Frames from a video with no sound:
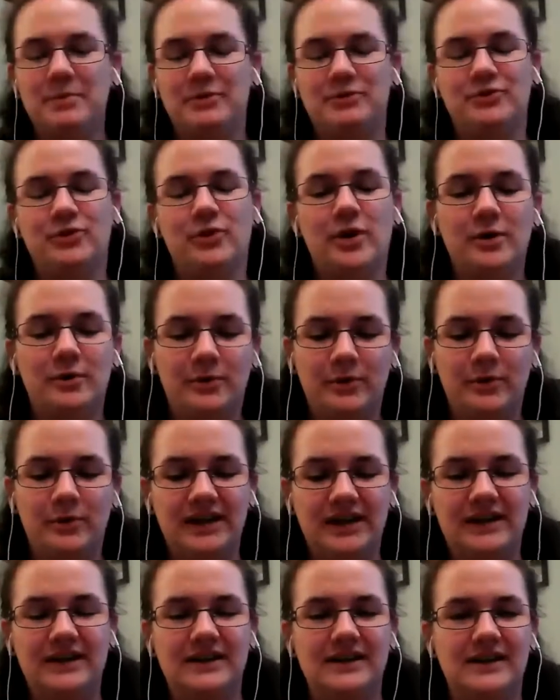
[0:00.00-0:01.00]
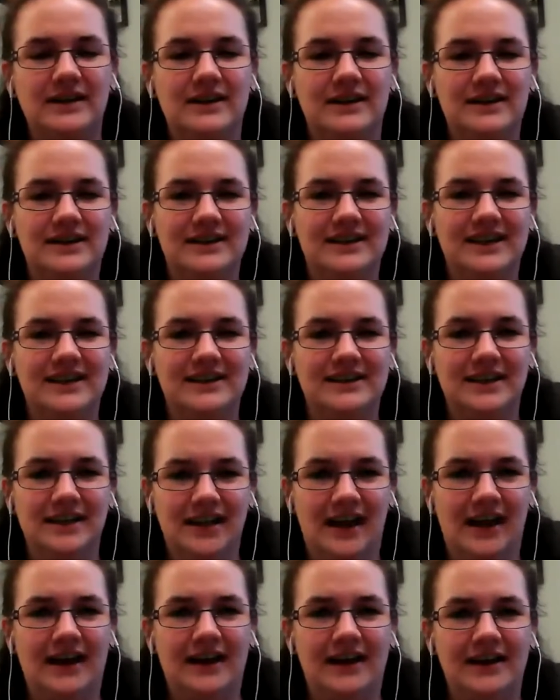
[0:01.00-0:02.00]
before we get
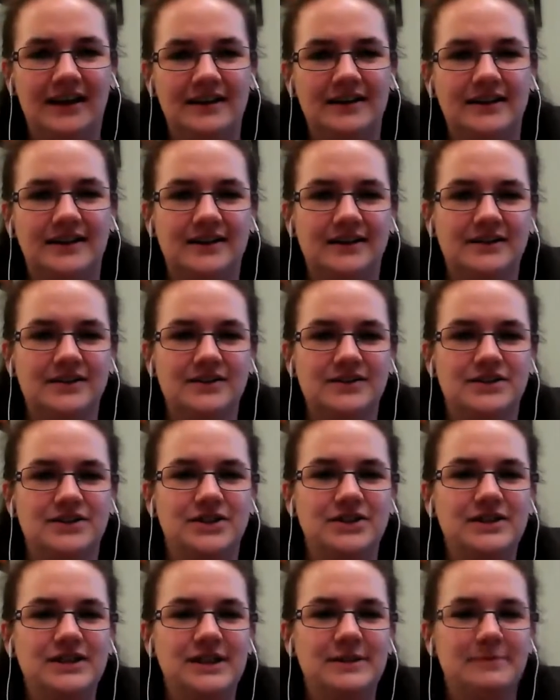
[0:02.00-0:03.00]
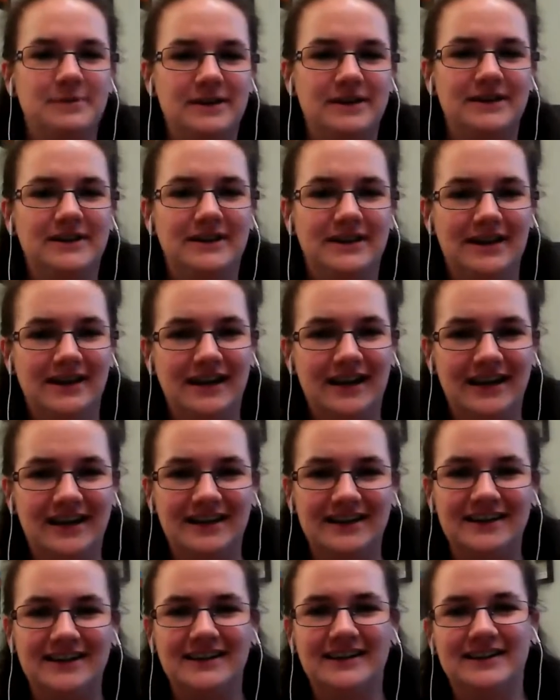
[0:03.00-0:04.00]
uh, too deep in
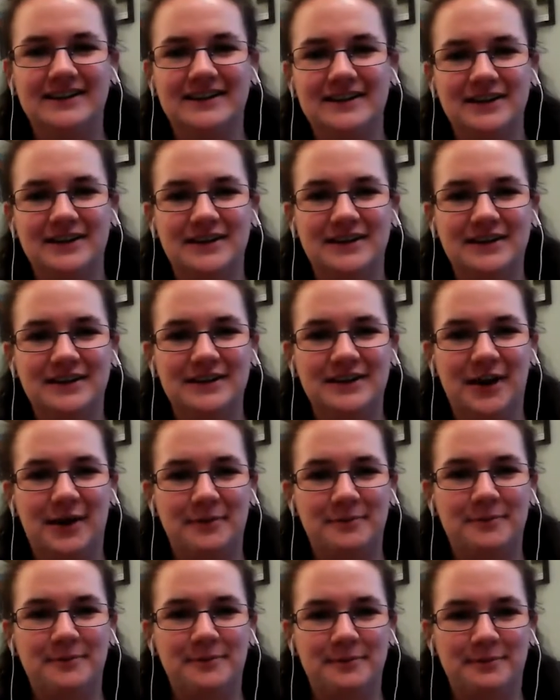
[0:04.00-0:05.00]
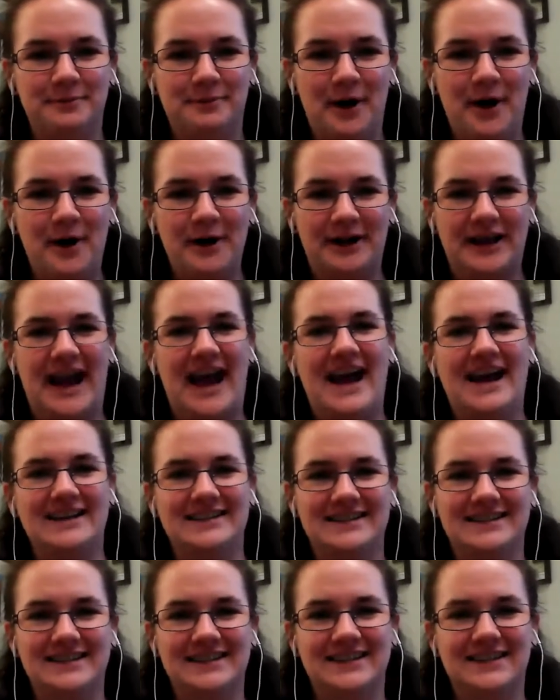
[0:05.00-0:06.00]
in you know Paul uh,
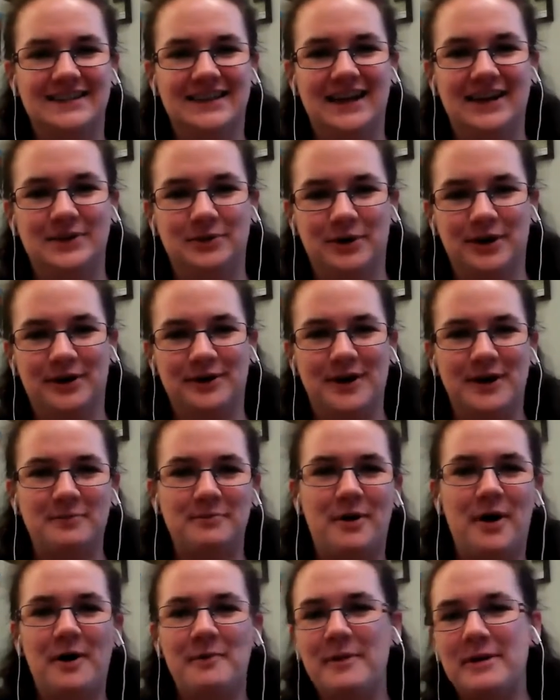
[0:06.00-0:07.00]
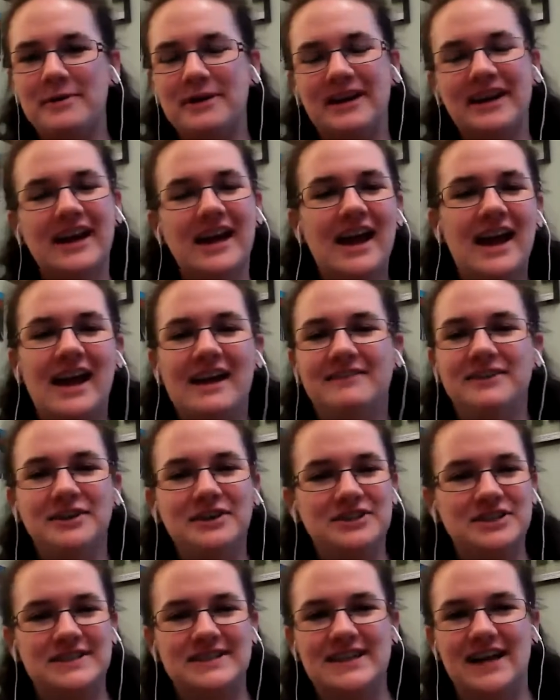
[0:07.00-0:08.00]
yeah. and work around Paul, maybe if you
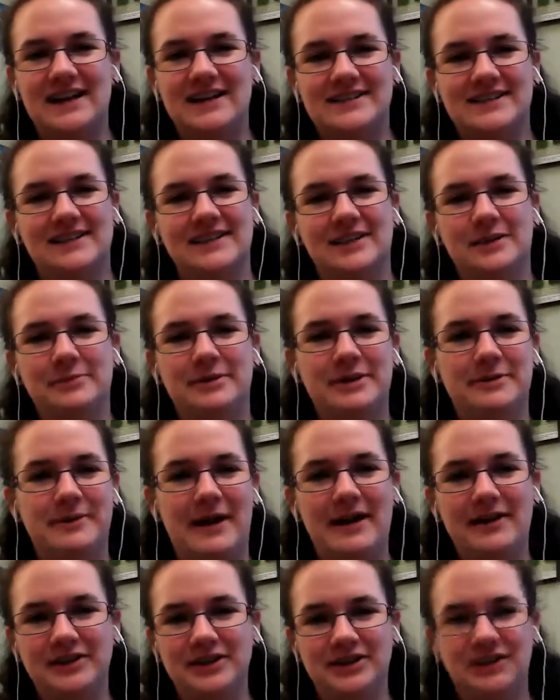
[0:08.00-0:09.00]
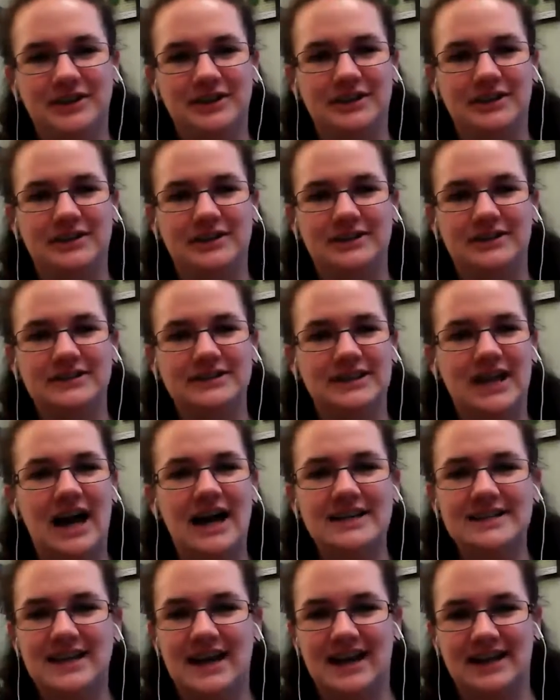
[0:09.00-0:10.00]
could just tell us a little bit about your
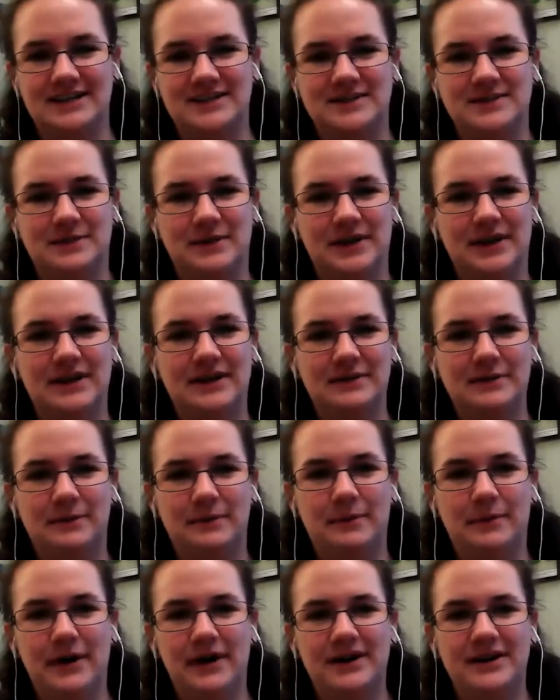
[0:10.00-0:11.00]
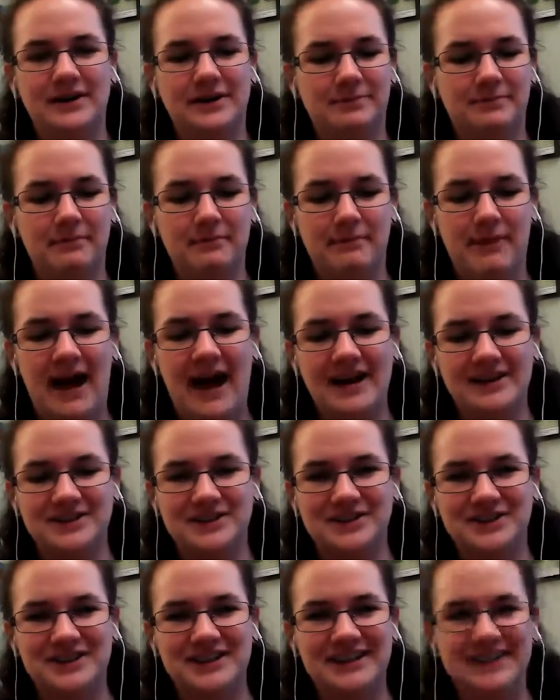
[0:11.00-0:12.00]
context, where where you're
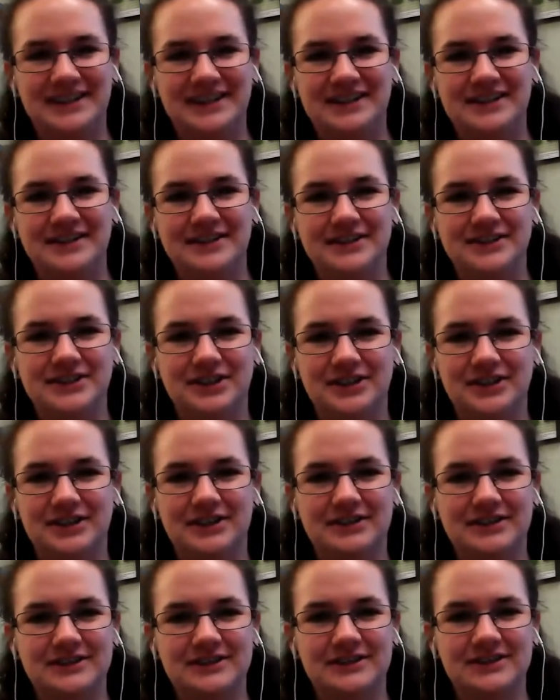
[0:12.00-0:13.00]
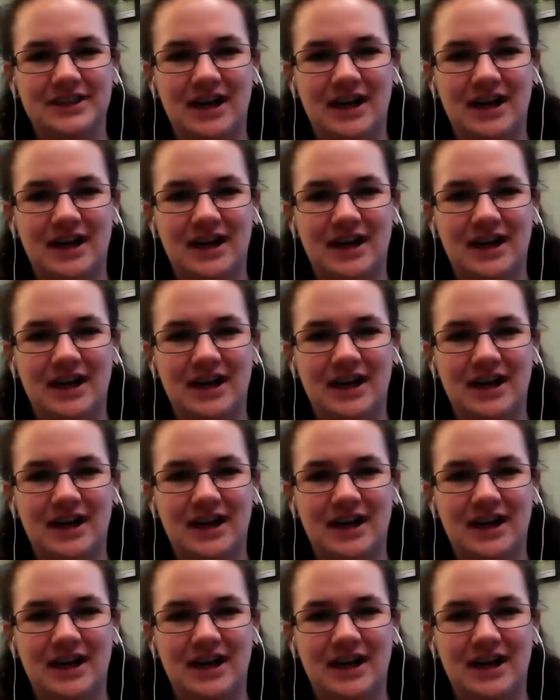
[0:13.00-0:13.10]
pastoring and yeah. your